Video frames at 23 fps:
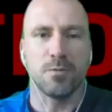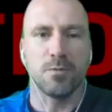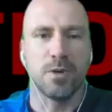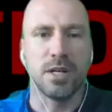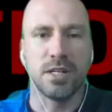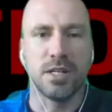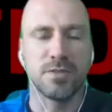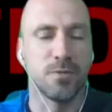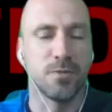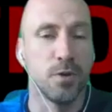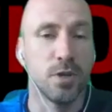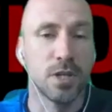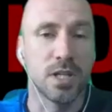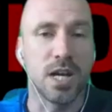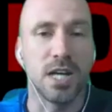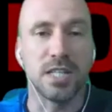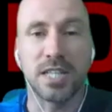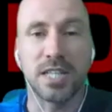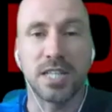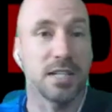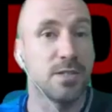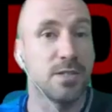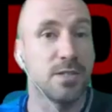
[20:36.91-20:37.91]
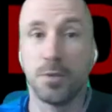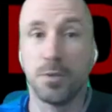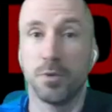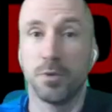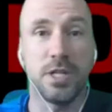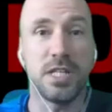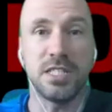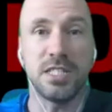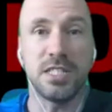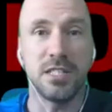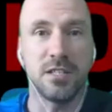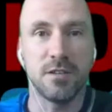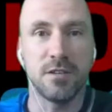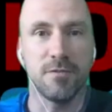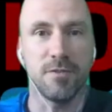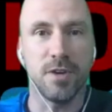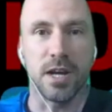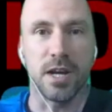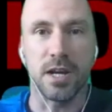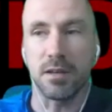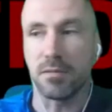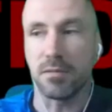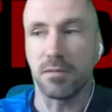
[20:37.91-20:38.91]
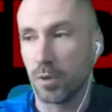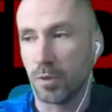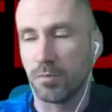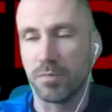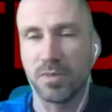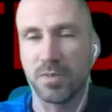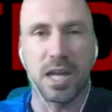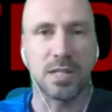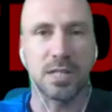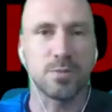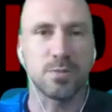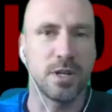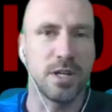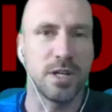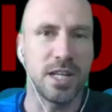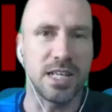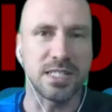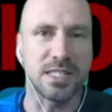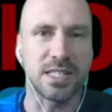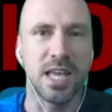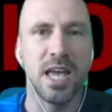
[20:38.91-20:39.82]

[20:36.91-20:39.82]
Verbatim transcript: Whereas full contact, super easy to define. Boom, that's what it is.